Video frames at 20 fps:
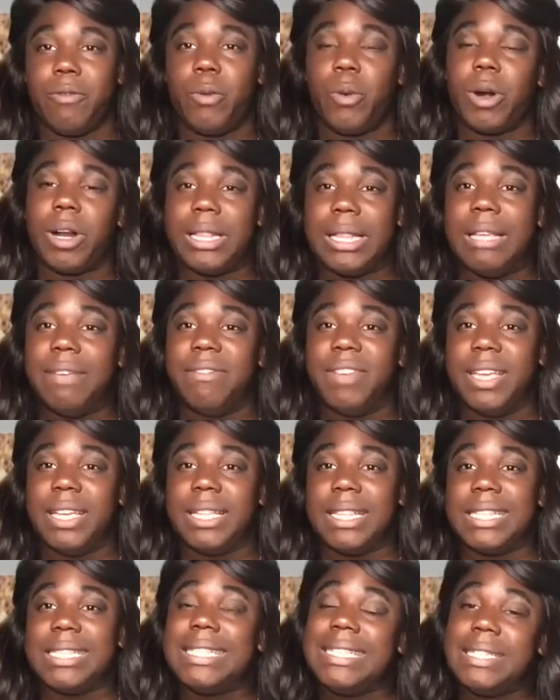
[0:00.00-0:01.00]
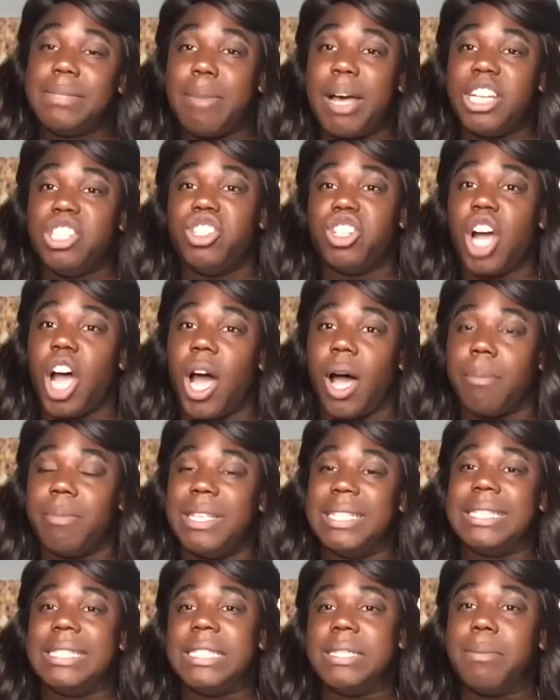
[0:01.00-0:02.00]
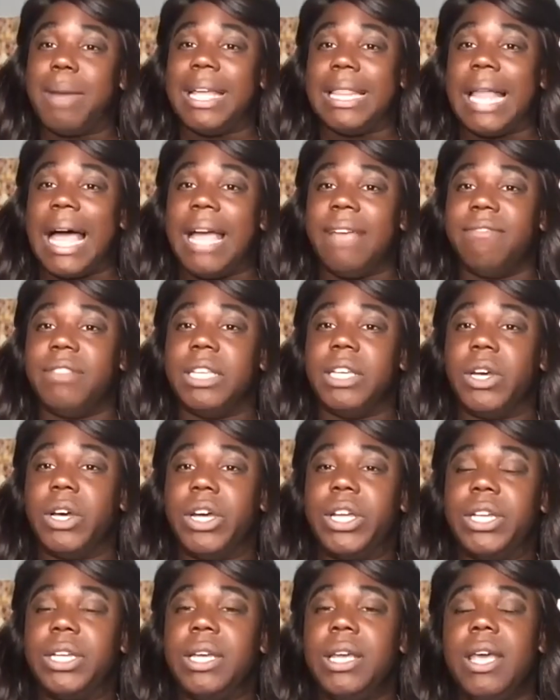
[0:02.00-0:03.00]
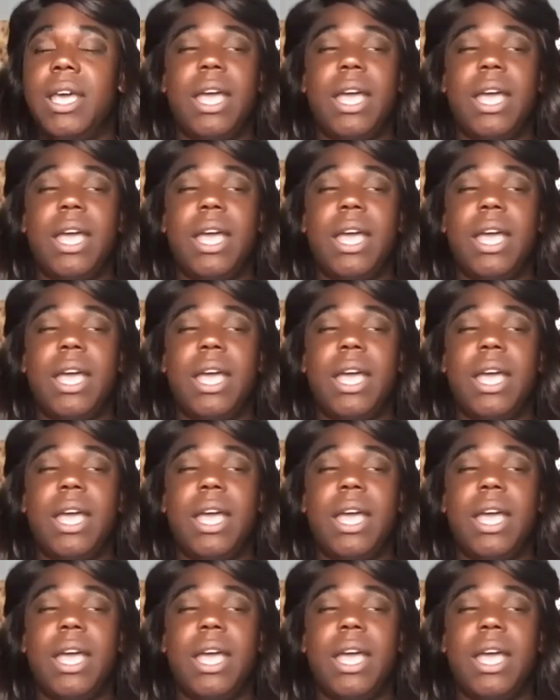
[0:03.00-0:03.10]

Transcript: for a living. This is my job. This is my livelihood.